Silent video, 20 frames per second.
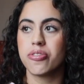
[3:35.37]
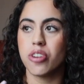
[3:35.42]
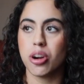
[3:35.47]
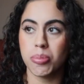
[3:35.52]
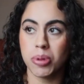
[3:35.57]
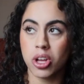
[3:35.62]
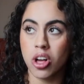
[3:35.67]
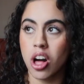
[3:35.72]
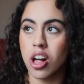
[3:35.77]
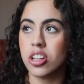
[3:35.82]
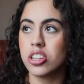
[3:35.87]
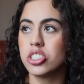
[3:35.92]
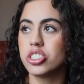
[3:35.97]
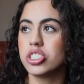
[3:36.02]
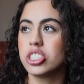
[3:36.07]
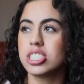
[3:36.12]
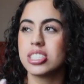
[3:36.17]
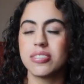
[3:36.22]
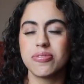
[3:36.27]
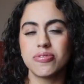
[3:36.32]

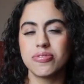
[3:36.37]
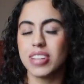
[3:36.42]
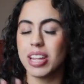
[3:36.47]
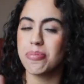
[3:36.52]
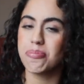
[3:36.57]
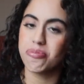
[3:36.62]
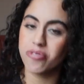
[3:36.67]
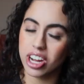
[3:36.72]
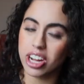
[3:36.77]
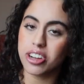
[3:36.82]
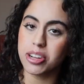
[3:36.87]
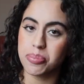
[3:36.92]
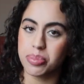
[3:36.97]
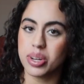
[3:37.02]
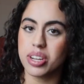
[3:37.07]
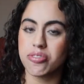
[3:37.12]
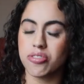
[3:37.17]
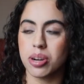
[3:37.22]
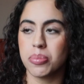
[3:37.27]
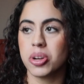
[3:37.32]
pharmacology, some like very
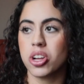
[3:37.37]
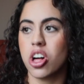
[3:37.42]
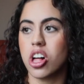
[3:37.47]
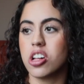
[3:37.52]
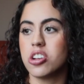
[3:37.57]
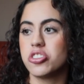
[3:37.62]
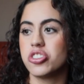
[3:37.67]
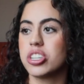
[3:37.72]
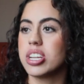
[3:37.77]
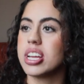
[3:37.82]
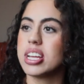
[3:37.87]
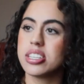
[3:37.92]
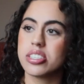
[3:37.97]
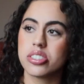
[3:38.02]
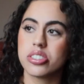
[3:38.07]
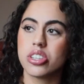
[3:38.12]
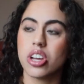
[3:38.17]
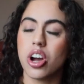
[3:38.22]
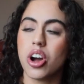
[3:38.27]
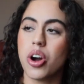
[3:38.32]
brief pharmacology,
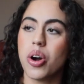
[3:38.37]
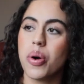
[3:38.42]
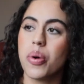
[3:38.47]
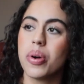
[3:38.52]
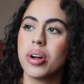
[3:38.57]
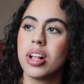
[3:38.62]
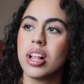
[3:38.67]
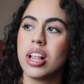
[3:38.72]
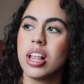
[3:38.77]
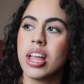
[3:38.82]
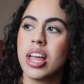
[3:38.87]
histo,